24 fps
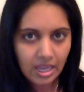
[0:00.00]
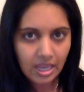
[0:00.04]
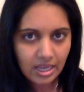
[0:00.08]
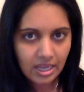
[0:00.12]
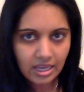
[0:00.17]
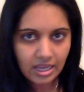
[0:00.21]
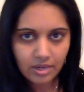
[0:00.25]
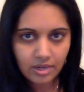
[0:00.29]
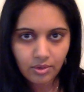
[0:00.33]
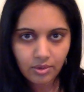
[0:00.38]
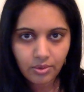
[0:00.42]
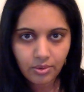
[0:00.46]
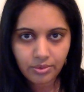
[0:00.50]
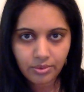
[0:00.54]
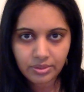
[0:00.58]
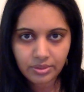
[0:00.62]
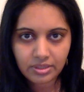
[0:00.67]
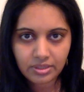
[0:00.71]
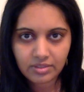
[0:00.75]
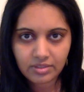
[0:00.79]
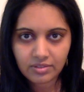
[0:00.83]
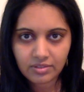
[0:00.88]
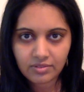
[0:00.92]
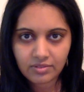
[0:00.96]
get a hold
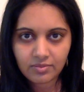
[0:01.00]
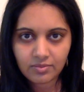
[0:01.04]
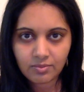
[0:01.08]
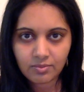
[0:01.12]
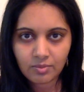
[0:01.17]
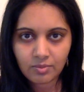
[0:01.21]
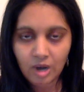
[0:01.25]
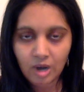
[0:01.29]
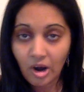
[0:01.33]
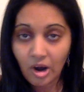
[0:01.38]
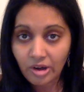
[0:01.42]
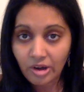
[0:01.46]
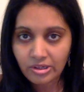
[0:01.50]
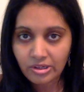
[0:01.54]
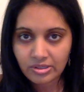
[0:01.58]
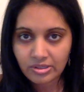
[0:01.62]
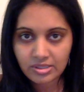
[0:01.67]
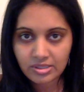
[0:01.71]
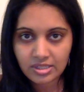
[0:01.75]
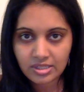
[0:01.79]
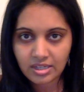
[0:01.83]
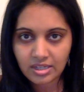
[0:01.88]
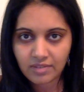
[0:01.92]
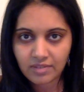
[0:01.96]
of harder
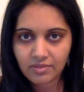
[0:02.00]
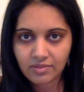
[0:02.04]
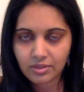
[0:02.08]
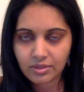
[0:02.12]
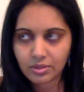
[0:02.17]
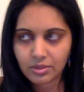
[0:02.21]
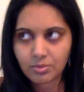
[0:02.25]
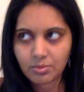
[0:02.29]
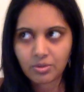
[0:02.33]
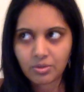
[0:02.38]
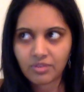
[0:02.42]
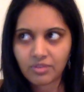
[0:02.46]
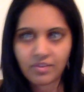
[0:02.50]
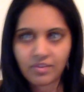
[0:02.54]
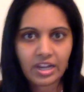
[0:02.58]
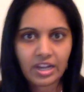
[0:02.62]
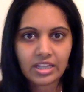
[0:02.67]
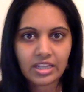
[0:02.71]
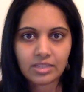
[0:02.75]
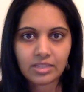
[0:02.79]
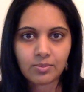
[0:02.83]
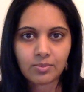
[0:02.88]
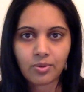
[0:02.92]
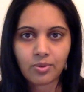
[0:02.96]
stuff, more
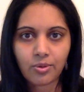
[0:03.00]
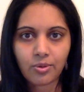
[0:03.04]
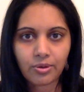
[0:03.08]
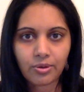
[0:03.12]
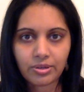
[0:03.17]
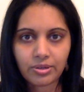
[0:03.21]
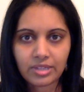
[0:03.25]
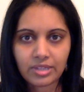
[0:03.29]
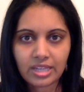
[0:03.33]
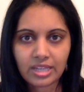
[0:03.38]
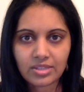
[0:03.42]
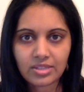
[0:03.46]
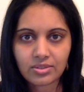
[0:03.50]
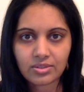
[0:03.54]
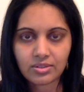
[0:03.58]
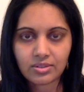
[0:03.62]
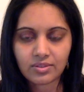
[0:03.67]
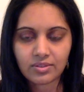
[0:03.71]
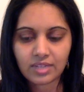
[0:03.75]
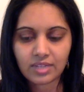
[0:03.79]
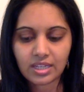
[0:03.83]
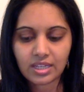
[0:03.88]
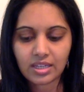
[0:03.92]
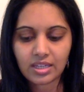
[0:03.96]
violent porn, that sort
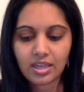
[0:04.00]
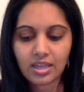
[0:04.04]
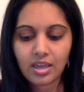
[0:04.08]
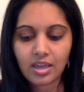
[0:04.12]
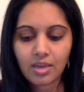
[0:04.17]
of thing.